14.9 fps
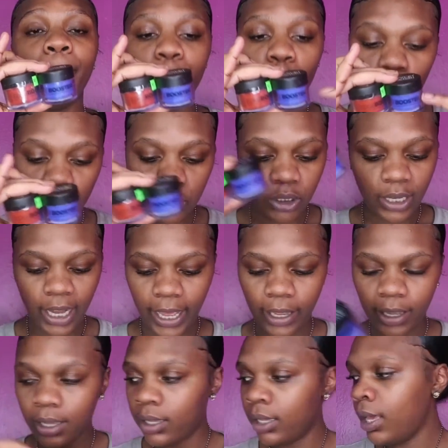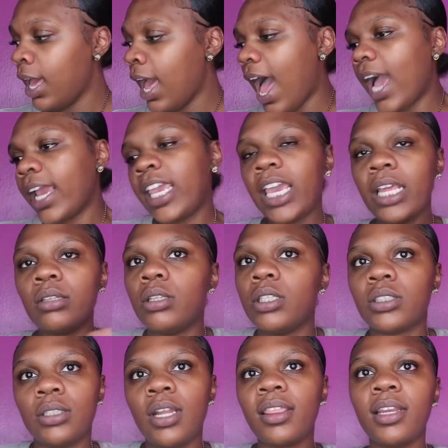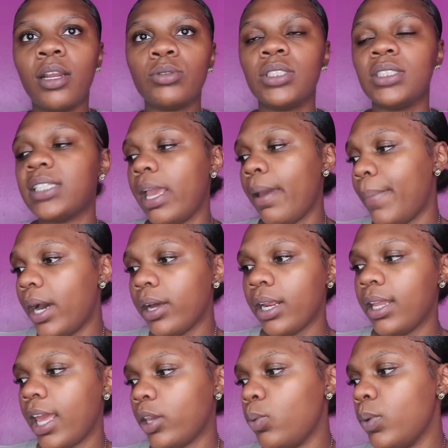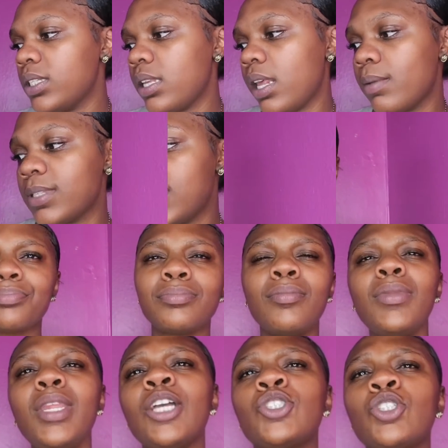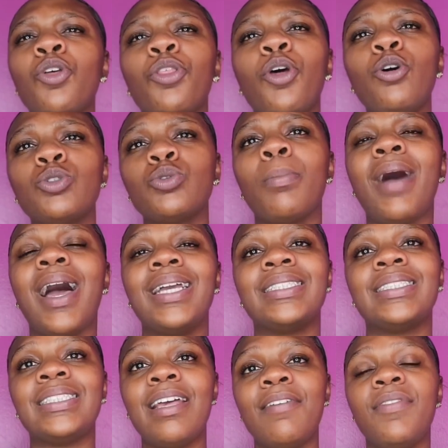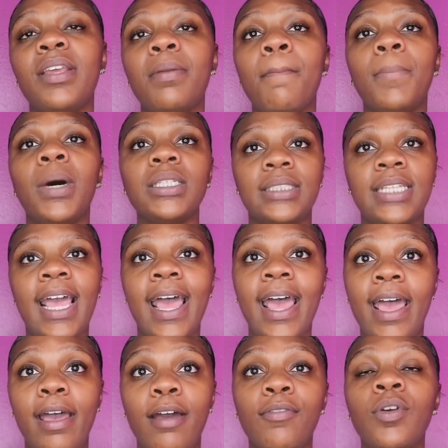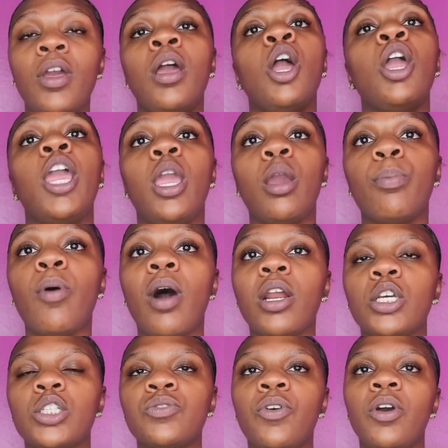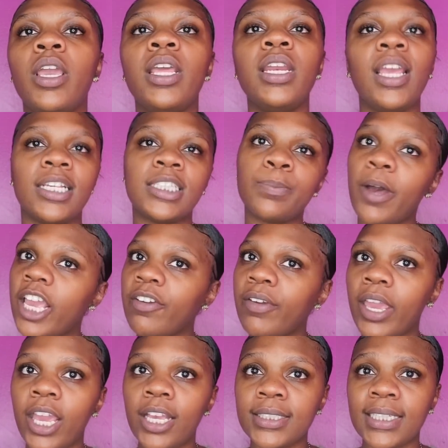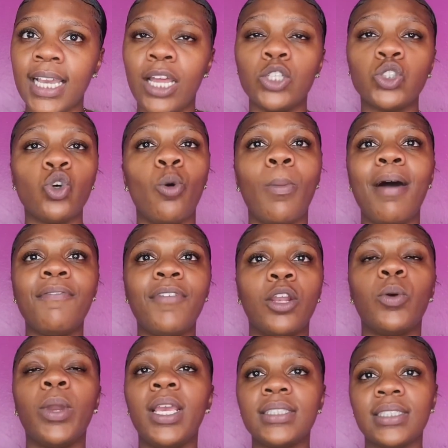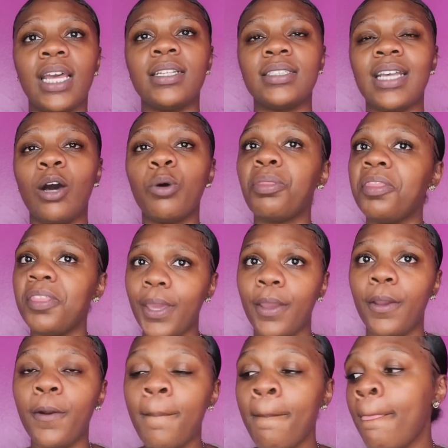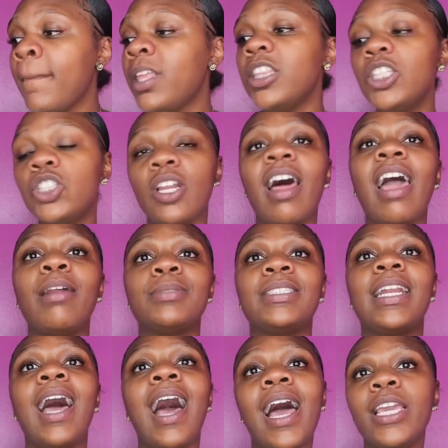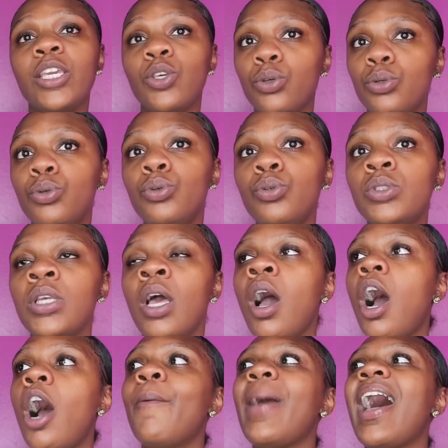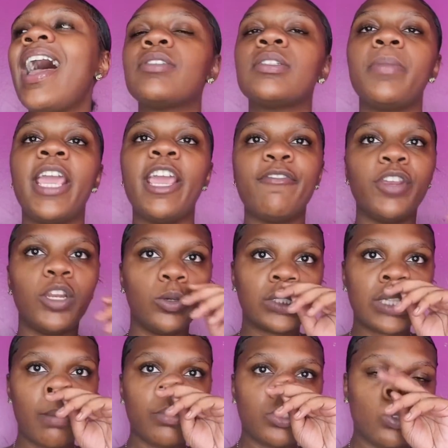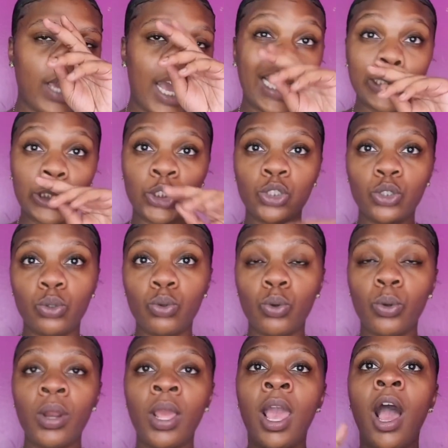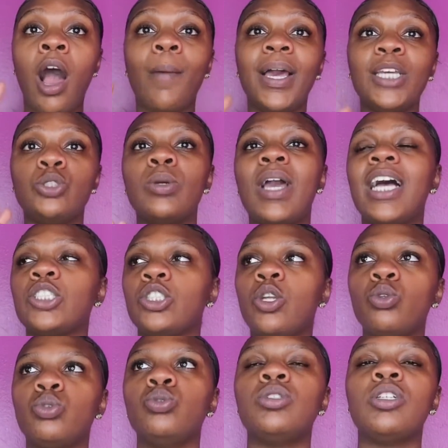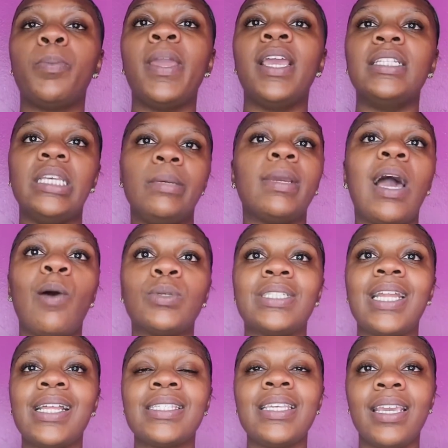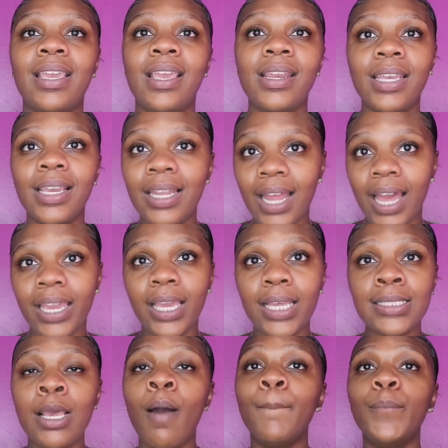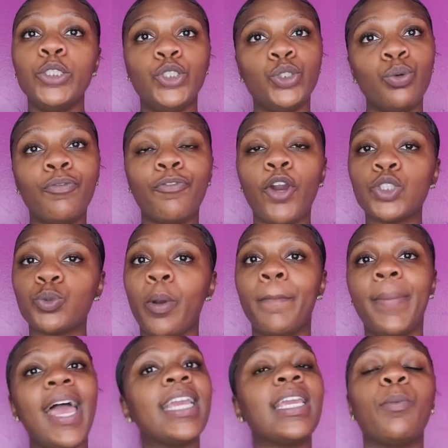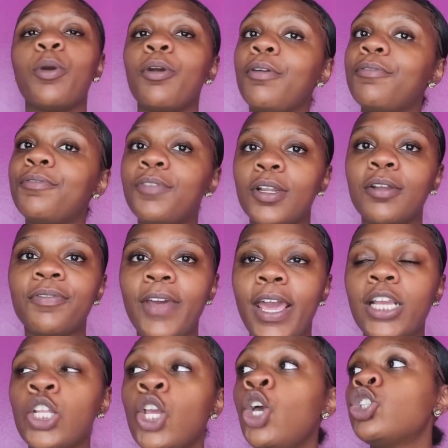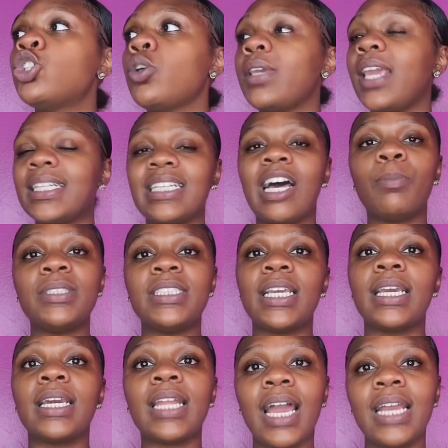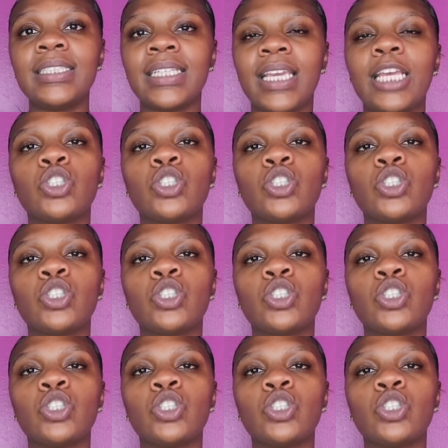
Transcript: Booster. Like, it's nothing else to say about it. Like, you wanna see what I'm saying? So those are my 7 must-have hair products for any aspiring hairstylists or my fellow hairstylists out there. These are the items that I use. I have some hair videos coming to you guys soon. As you guys know, due to the pandemic, I was not taking any clients, but June 1st we're back and we're in full effect. So yes, I'll be taking clients again.